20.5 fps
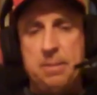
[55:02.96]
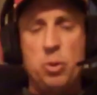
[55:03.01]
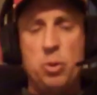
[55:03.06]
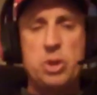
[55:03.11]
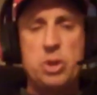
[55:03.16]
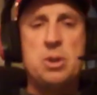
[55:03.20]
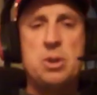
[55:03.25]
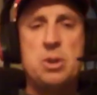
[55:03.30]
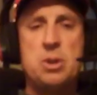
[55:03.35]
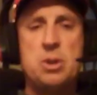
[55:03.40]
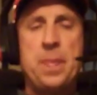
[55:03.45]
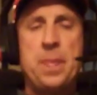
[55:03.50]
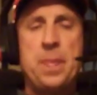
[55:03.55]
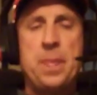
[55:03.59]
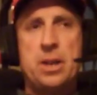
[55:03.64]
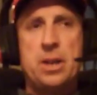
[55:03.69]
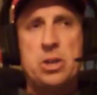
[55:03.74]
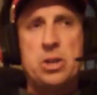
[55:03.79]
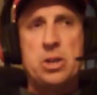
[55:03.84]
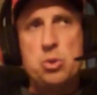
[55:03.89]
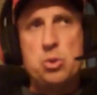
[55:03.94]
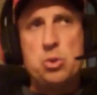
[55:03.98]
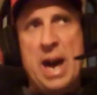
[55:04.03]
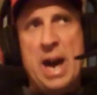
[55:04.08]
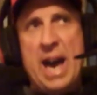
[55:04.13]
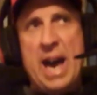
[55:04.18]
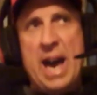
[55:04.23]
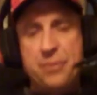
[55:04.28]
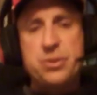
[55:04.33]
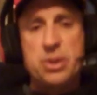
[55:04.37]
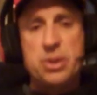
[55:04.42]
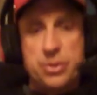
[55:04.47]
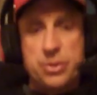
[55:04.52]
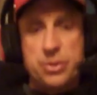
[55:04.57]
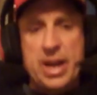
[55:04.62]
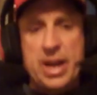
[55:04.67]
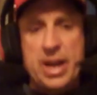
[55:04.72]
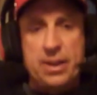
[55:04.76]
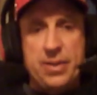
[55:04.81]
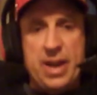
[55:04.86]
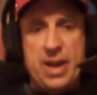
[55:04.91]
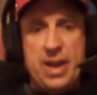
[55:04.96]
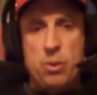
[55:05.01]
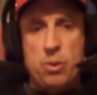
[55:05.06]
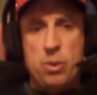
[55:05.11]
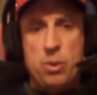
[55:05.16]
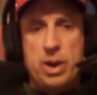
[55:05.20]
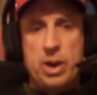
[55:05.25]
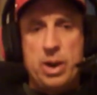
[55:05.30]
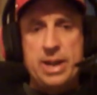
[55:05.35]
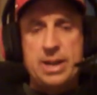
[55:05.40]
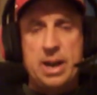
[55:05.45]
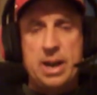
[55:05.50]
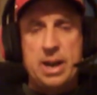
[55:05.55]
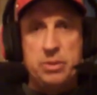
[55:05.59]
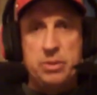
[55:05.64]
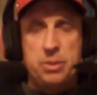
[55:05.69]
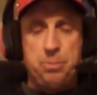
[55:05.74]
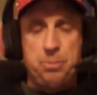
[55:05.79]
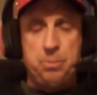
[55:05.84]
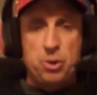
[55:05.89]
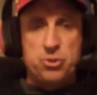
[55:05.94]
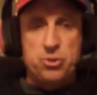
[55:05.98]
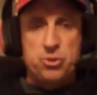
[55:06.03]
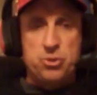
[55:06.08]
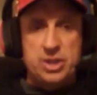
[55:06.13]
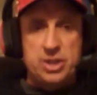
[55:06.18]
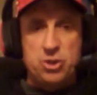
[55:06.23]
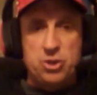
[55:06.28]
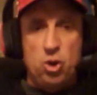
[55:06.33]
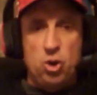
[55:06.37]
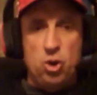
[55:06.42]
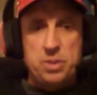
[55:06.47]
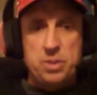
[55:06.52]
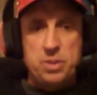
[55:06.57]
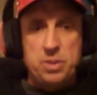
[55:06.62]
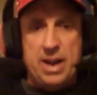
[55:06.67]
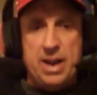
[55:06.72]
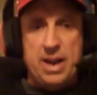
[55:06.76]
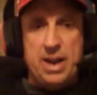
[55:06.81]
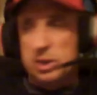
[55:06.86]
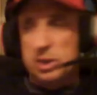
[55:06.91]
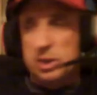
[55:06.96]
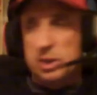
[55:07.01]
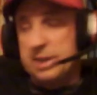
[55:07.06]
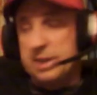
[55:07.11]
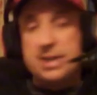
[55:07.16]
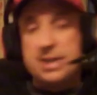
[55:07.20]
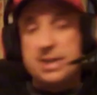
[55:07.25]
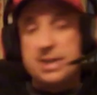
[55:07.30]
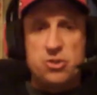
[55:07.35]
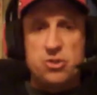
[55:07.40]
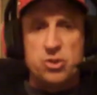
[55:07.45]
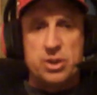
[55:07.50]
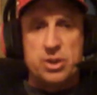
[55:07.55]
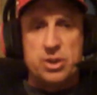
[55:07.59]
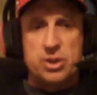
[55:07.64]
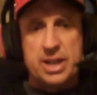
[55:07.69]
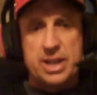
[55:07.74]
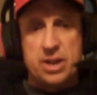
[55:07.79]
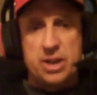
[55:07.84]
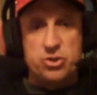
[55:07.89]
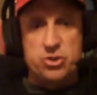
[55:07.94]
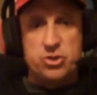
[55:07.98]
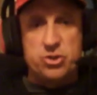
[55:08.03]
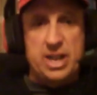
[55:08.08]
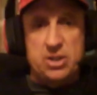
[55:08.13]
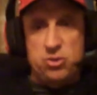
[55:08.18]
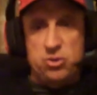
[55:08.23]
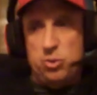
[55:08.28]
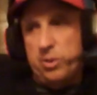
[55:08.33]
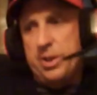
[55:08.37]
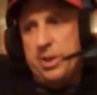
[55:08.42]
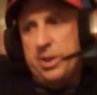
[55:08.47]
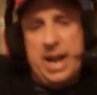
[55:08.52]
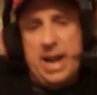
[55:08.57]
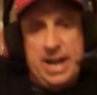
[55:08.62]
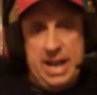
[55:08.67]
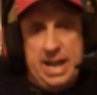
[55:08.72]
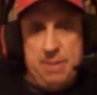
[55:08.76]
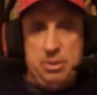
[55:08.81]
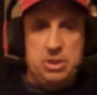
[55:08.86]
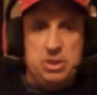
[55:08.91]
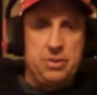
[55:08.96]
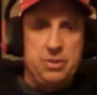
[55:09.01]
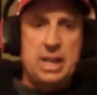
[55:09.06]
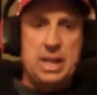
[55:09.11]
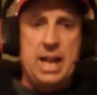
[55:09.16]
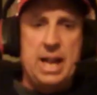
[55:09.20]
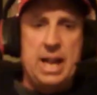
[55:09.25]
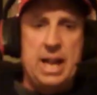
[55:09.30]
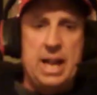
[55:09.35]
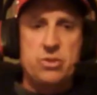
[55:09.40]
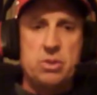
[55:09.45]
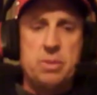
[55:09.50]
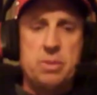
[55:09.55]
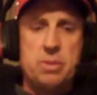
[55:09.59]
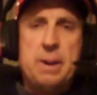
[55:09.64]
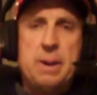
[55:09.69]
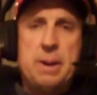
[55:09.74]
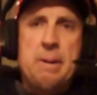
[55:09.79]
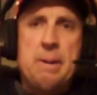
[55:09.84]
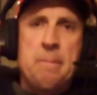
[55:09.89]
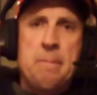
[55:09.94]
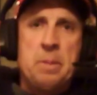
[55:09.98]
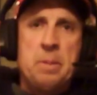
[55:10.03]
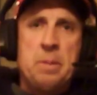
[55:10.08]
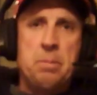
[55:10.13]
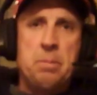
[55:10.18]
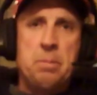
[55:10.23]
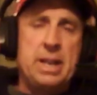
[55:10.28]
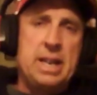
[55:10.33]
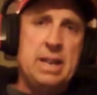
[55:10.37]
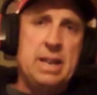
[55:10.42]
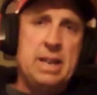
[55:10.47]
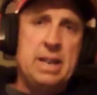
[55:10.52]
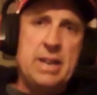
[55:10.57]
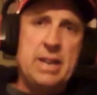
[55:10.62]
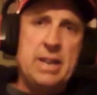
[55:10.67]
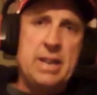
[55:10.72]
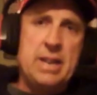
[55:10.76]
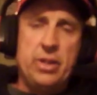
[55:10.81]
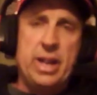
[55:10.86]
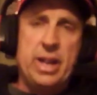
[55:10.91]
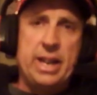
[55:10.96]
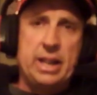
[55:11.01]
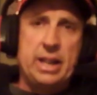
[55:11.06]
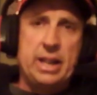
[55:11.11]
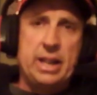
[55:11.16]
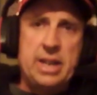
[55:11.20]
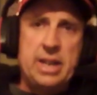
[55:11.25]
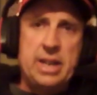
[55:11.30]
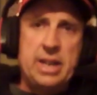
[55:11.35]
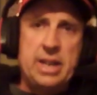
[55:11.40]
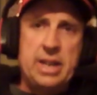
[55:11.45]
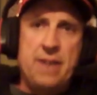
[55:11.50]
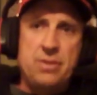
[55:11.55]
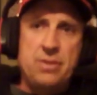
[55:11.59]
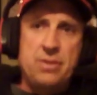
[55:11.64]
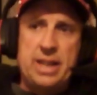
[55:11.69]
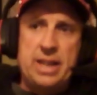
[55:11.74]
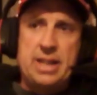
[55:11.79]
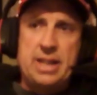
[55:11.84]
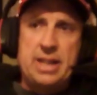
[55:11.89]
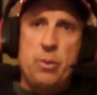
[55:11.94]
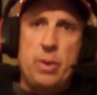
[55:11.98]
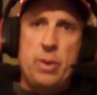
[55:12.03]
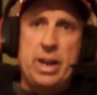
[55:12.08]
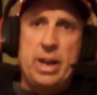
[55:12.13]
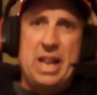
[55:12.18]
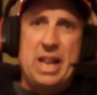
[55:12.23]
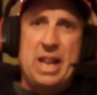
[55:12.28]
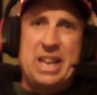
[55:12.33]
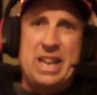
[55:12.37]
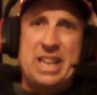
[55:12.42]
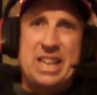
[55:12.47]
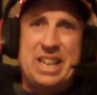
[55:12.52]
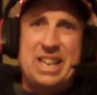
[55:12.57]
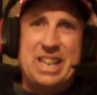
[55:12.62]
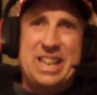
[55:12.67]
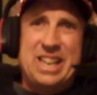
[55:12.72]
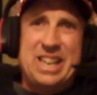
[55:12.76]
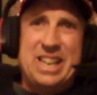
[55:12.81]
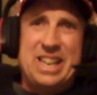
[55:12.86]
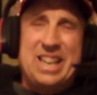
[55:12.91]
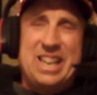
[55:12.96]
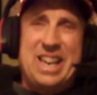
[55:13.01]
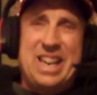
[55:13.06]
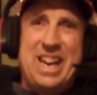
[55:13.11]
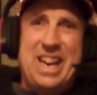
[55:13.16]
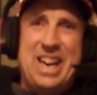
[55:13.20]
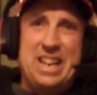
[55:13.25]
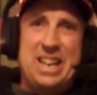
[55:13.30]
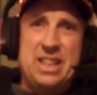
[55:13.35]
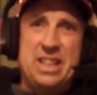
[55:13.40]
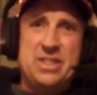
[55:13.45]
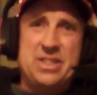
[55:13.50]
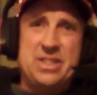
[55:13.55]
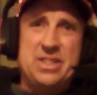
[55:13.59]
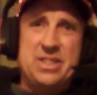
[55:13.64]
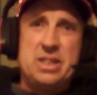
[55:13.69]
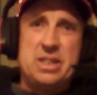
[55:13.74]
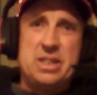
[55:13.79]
which you have to think that way. Now, the person that told me that wasn't a teacher and didn't understand sort of the dynamics of a classroom. But even athletically, you have to think that way. Like, hey, listen,